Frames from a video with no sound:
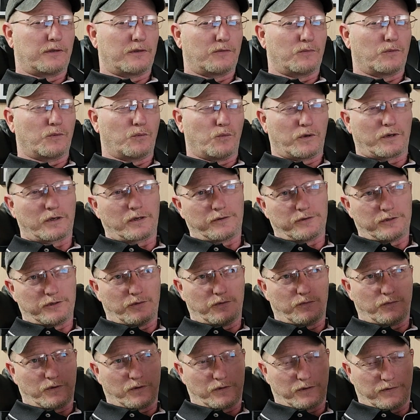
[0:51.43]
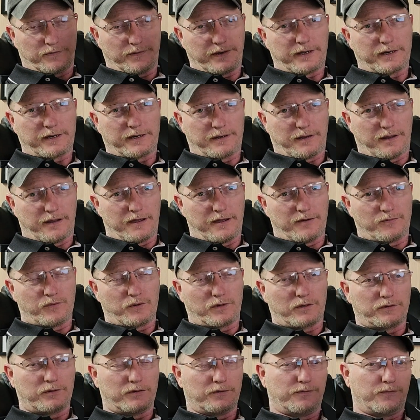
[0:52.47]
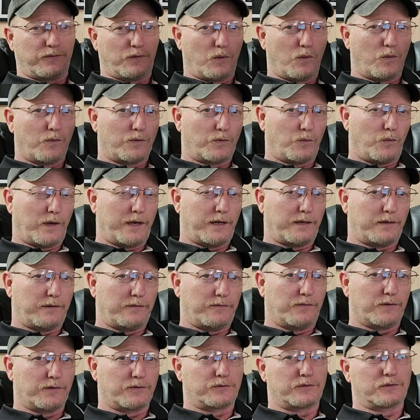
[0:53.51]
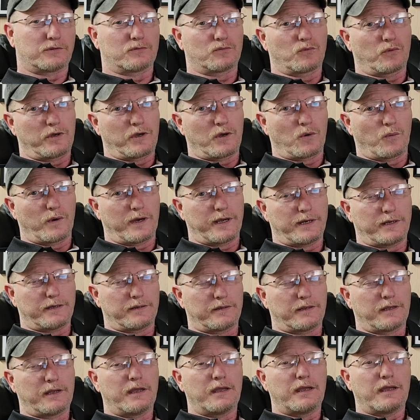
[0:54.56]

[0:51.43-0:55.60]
We're going to divide it in half. We're going to do forward weighted versus rear weighted